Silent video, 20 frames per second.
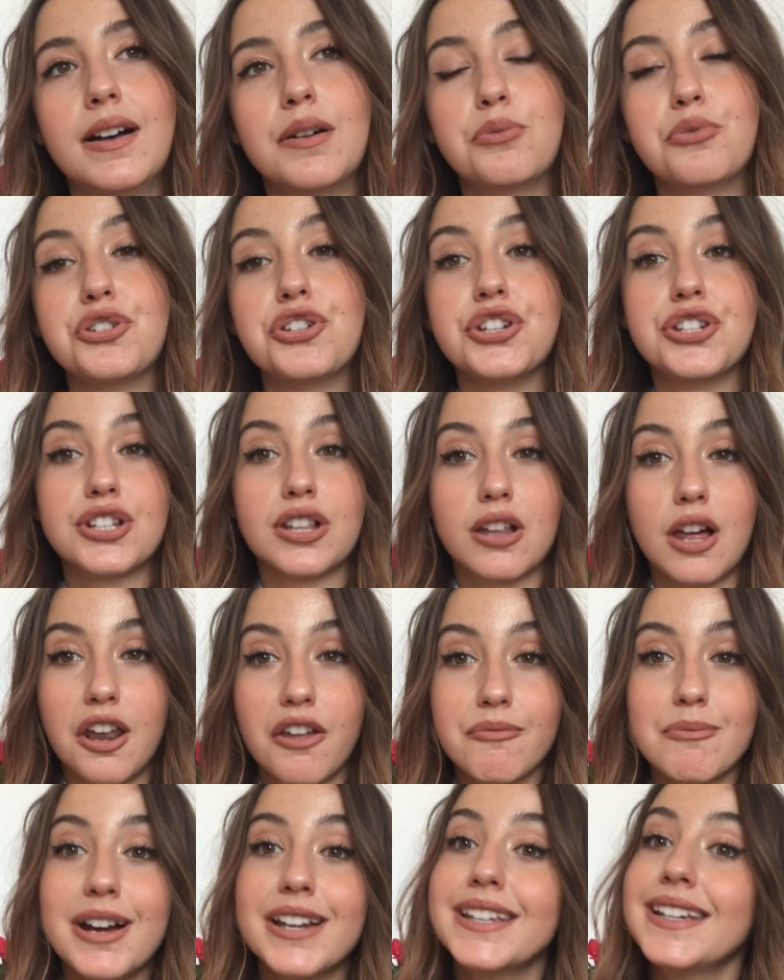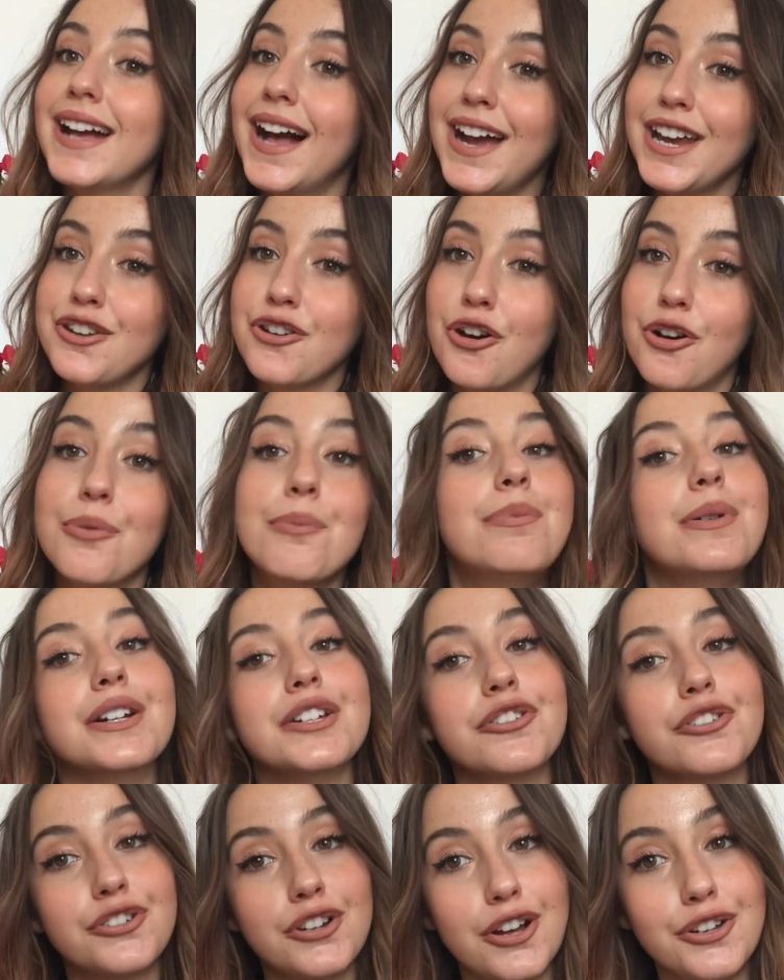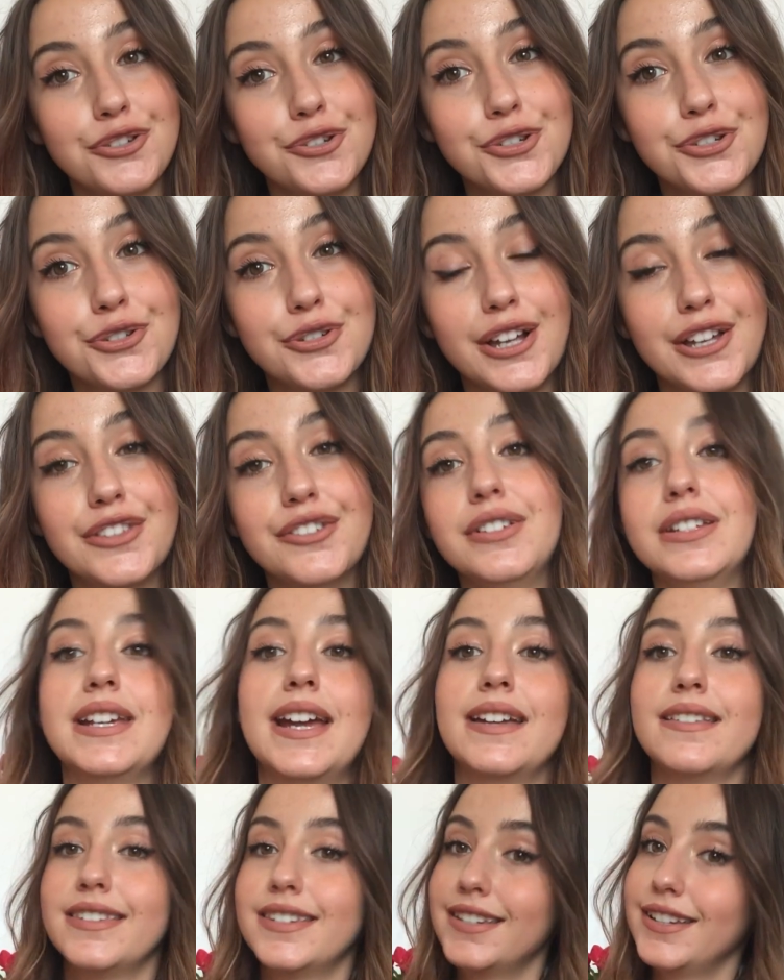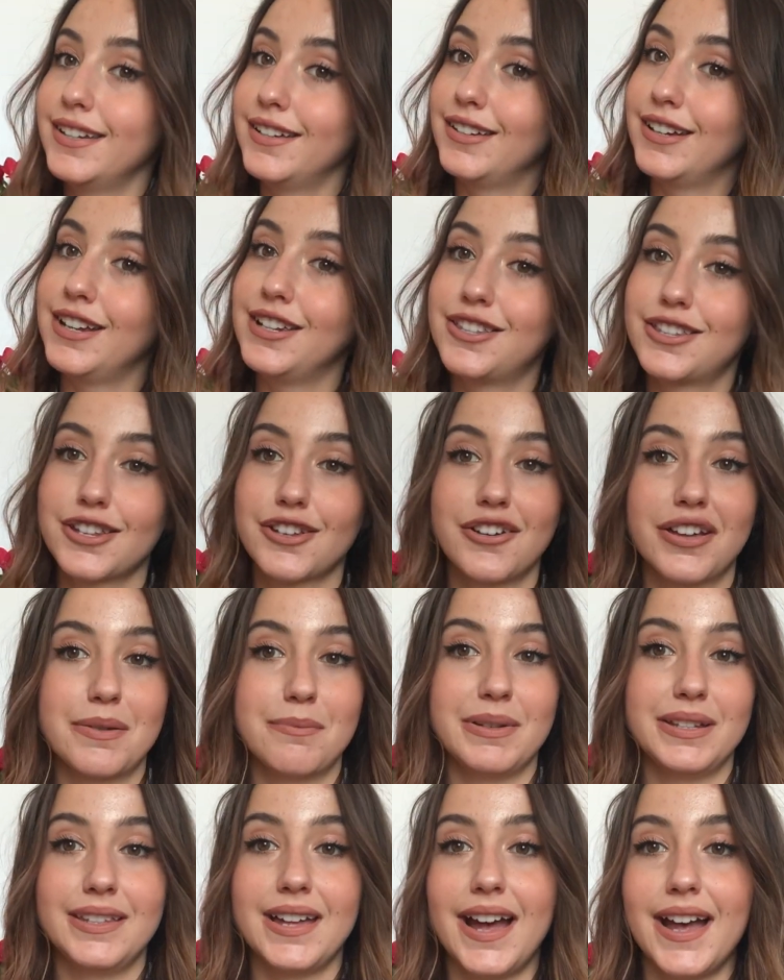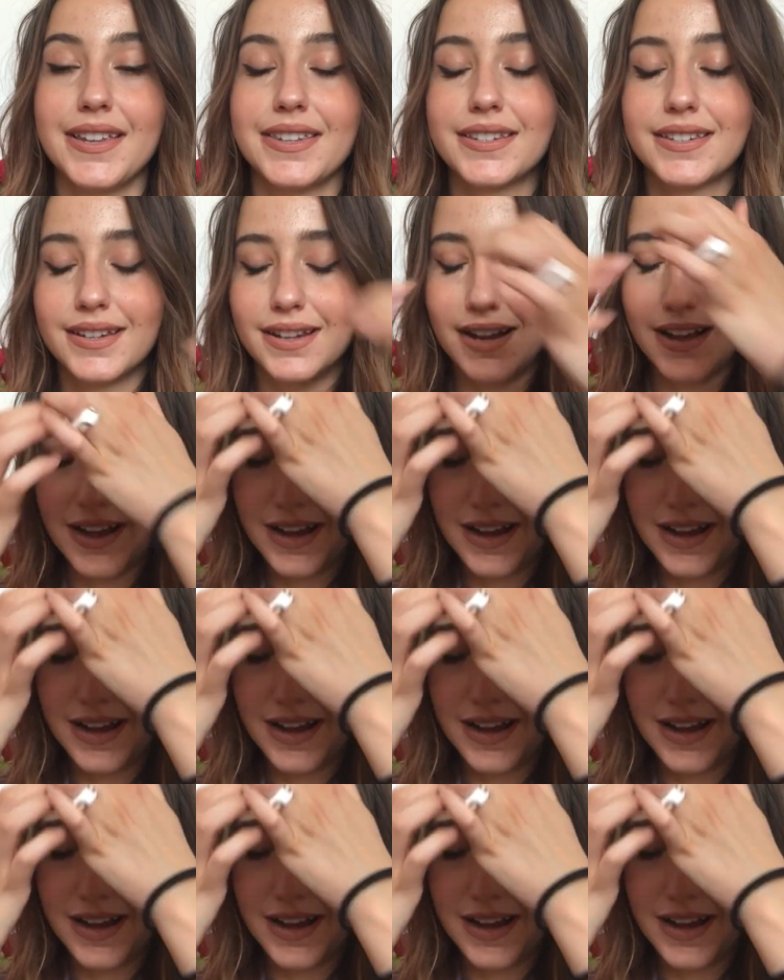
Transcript: which is a lot of money, I know, but you're not used to London yet. It's gonna be that.